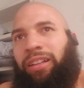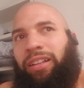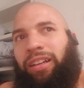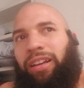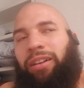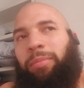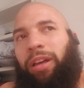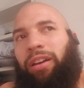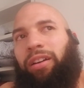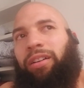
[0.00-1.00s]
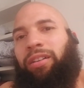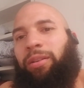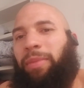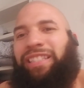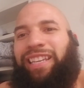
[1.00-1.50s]
Like, I'm like,
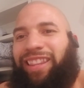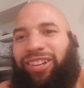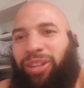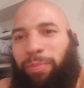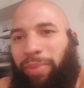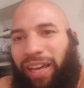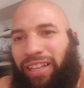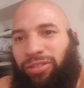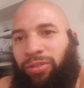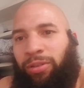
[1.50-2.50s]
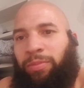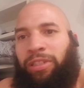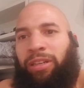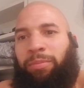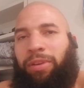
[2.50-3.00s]
oh, my teeth aren't the best, you know what I'm
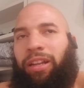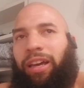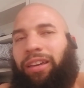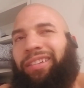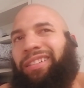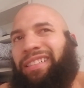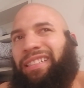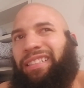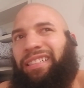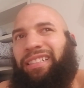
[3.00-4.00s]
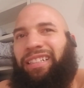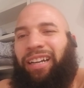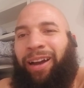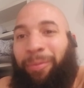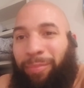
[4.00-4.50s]
saying? But, like,
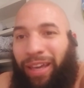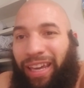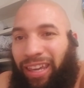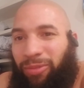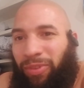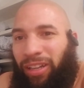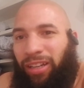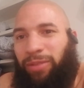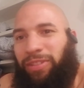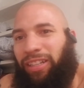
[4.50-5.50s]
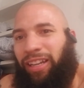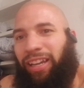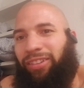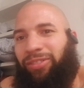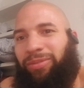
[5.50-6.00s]
I'm picky when it comes to
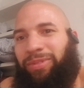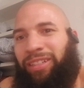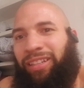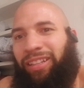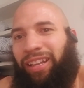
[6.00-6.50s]
that, you know what I'm saying?